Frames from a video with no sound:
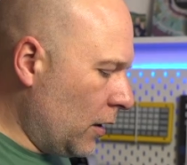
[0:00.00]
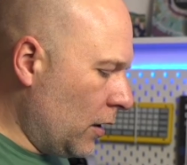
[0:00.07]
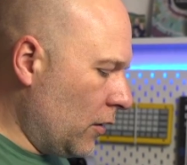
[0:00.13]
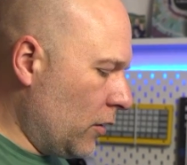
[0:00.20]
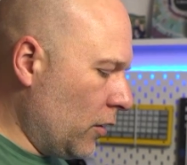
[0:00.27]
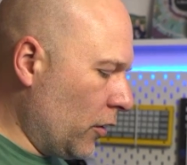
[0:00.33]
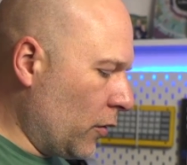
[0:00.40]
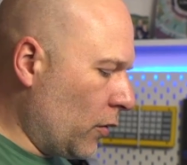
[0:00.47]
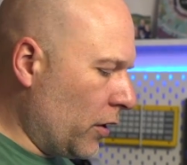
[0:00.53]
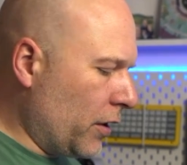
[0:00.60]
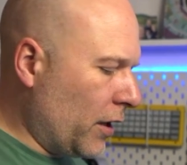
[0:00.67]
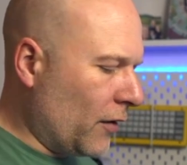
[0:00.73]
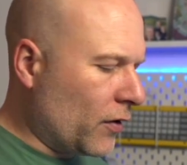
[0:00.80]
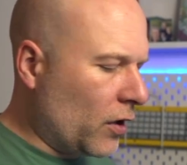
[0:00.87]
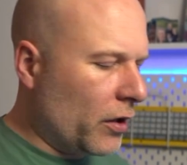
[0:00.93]
The other one that
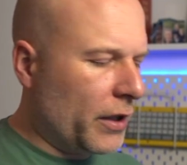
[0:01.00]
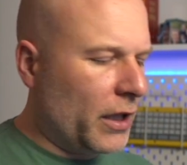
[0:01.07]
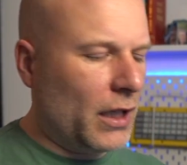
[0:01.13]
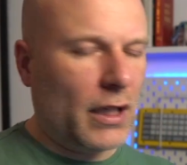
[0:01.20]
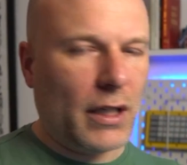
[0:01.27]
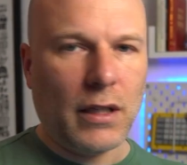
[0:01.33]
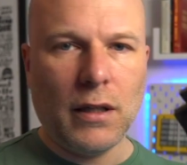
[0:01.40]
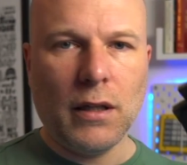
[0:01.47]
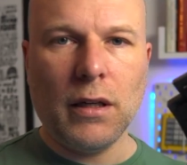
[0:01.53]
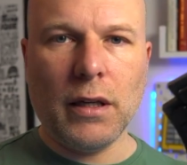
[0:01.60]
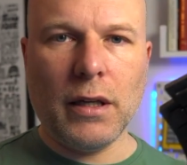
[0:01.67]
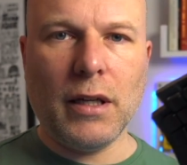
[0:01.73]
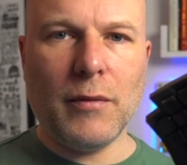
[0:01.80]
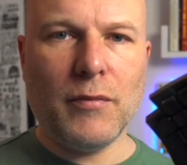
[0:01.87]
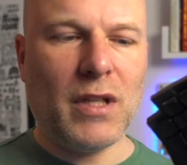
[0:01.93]
I've got here,
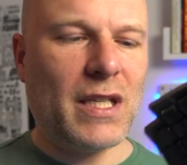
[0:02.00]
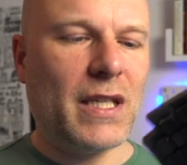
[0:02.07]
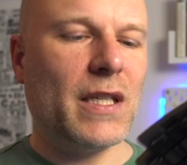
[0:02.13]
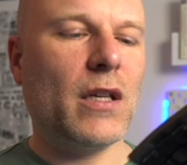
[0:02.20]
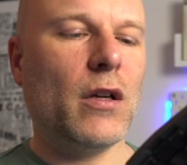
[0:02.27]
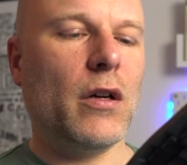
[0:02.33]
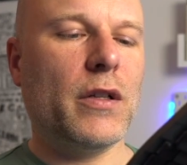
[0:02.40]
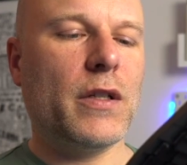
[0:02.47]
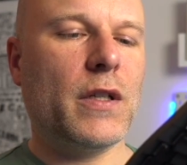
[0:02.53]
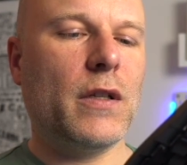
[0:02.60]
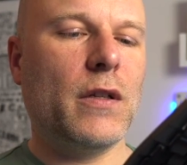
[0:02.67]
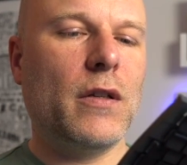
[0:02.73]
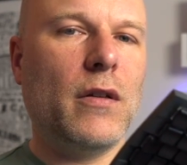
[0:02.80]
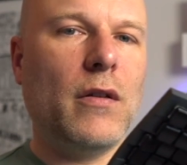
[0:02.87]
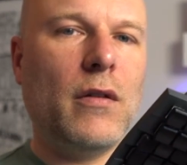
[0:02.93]
this has got
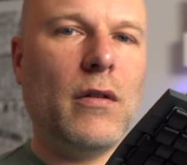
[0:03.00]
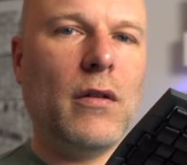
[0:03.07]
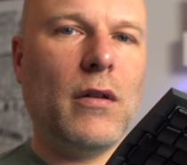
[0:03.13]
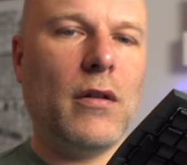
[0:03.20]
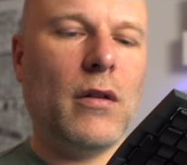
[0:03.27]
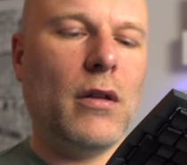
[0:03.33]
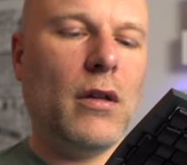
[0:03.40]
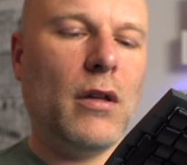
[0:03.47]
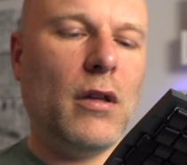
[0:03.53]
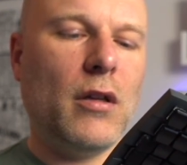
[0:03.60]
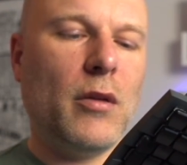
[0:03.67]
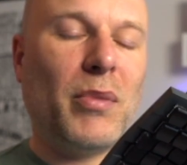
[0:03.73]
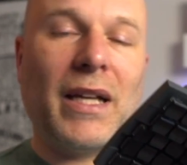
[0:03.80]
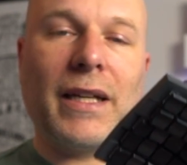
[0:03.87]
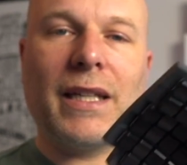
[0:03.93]
the
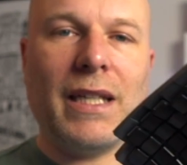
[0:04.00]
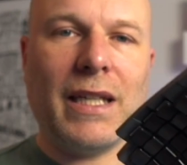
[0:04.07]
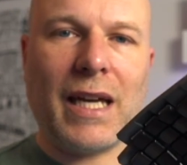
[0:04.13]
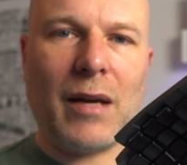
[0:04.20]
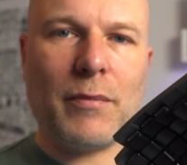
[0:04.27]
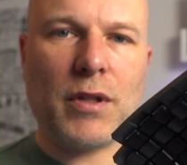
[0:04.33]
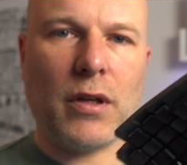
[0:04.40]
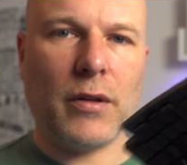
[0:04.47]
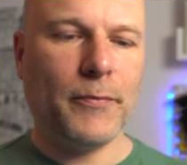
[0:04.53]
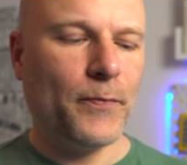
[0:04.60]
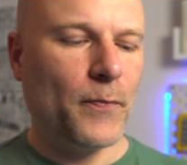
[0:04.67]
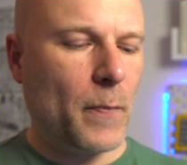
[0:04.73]
blank keycaps on.